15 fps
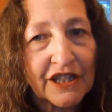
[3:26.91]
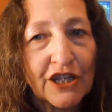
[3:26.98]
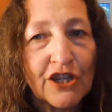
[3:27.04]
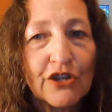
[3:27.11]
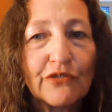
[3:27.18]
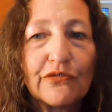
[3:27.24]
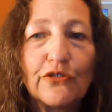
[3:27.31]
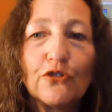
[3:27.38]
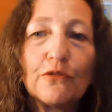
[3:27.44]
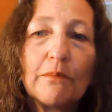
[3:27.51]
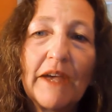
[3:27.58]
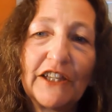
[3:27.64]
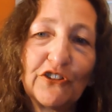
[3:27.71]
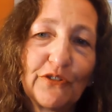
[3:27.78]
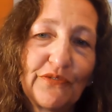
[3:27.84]
food
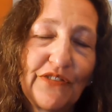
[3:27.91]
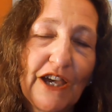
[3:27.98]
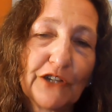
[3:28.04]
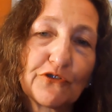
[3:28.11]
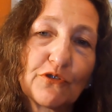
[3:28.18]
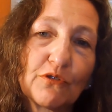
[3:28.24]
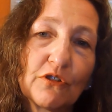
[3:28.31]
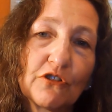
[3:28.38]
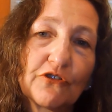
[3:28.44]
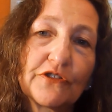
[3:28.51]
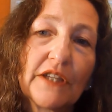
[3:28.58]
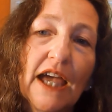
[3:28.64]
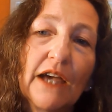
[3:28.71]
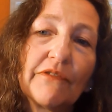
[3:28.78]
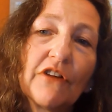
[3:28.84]
manufacturers have